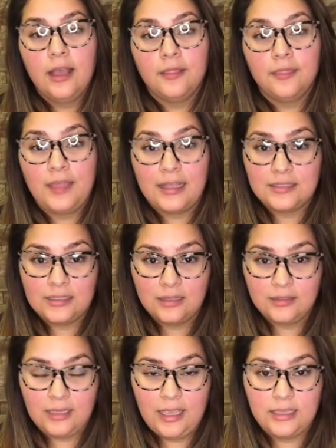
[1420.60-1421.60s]
That's not
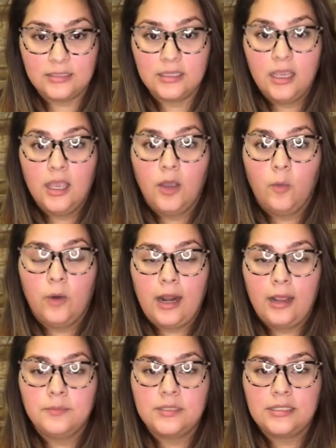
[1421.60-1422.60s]
the case. What
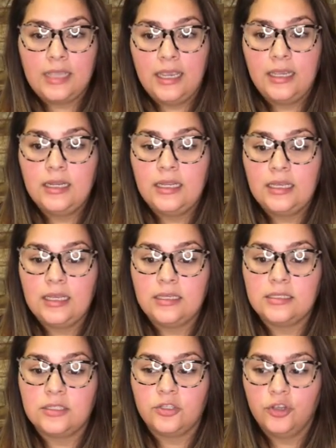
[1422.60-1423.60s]
I'm saying
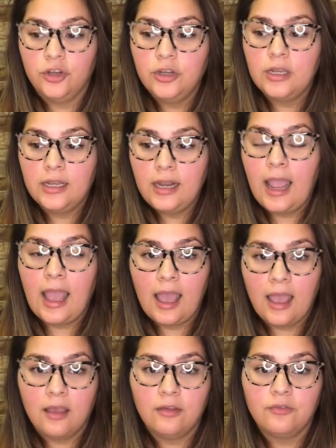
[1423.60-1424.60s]
is you're gonna
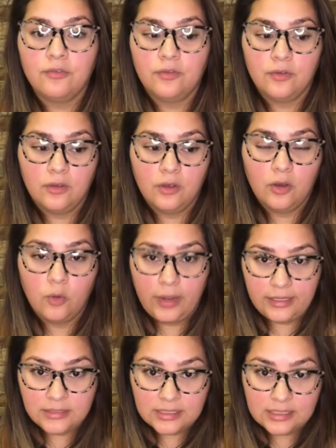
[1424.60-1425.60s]
have
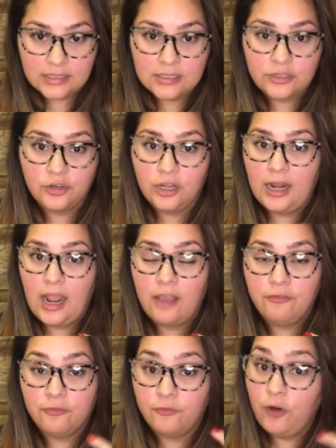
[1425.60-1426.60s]
acquaintances and you're gonna have
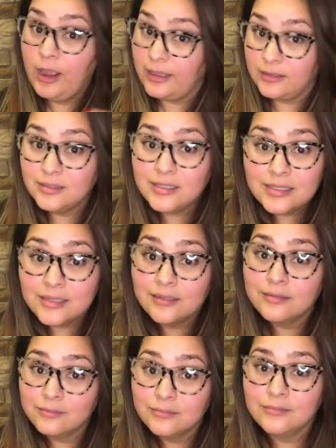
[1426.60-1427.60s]
friends,
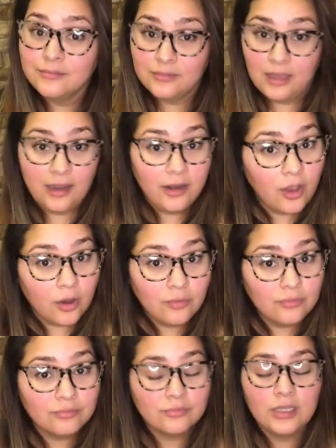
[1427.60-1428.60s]
I know,